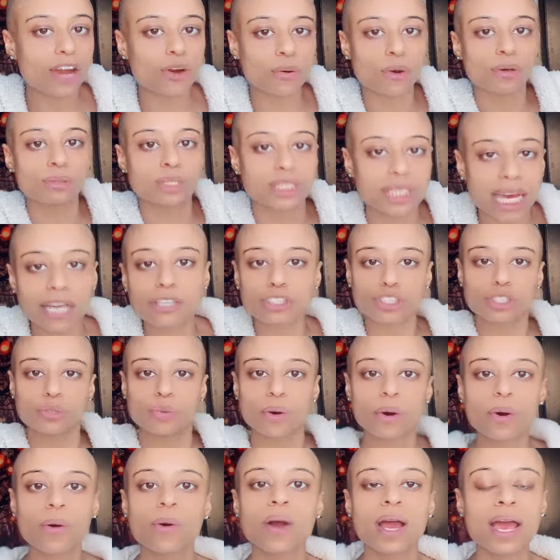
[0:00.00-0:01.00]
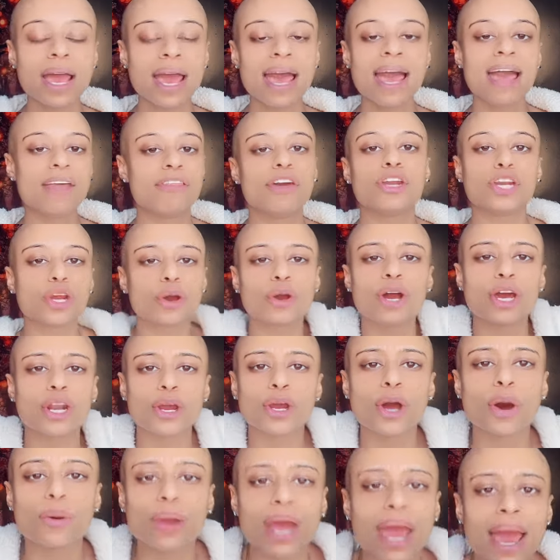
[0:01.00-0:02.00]
heterosexual, then you're
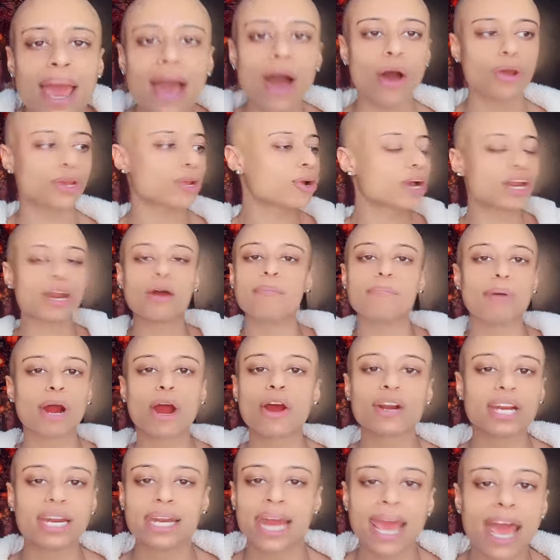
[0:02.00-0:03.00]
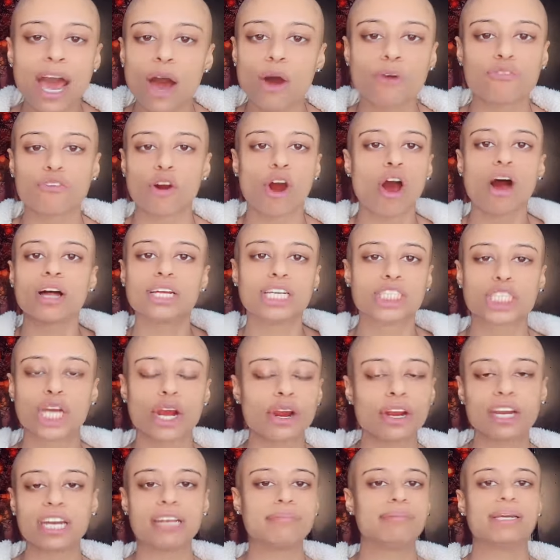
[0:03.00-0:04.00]
going to go to hell. You're going to burn in hell for all
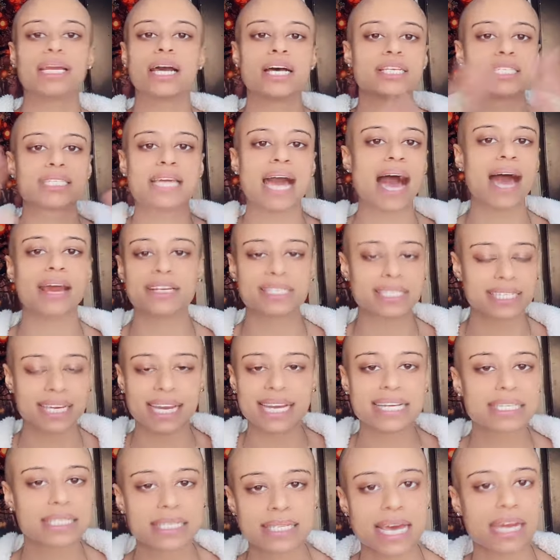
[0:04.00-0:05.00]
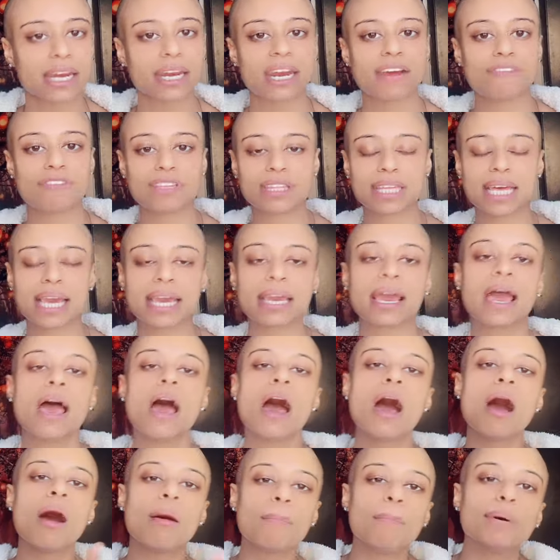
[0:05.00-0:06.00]
eternity because God is against that and everything.
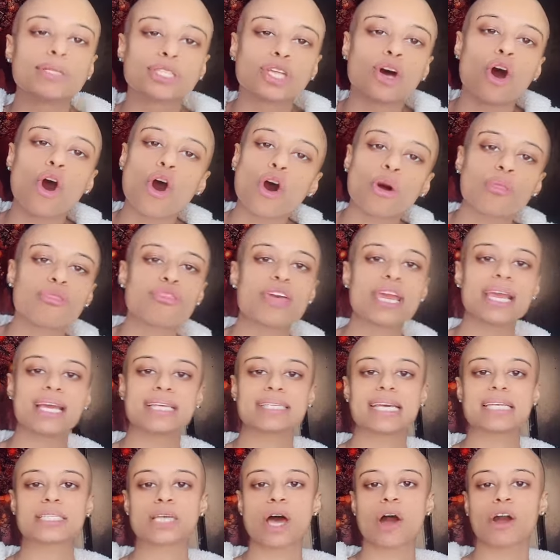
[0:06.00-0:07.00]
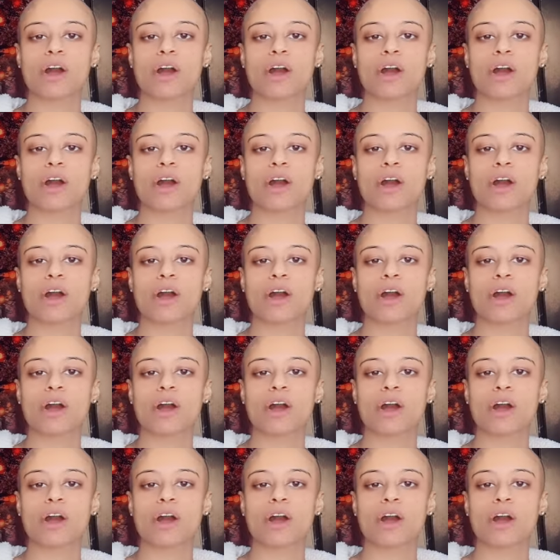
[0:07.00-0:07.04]
But the whole thing is